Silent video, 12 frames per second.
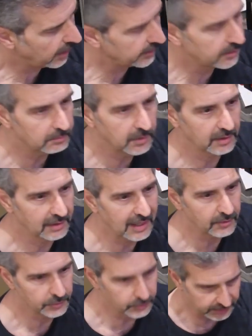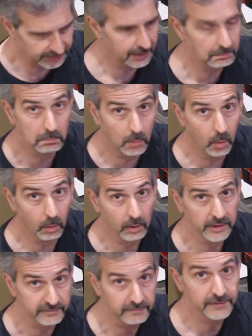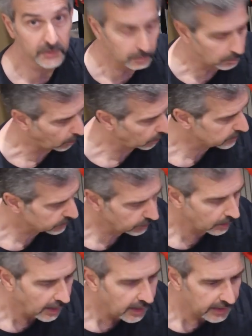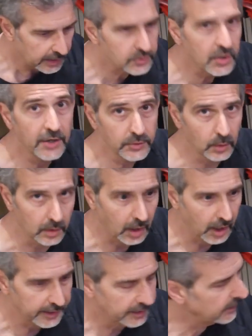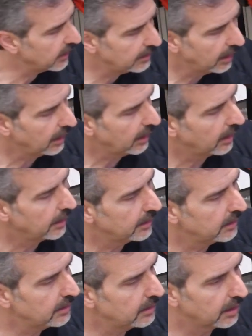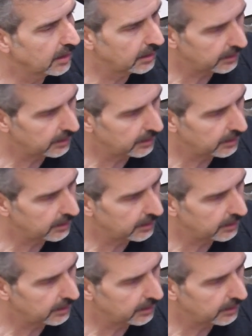on them allowed you to get more and feel more. So he was onto a lot. And then he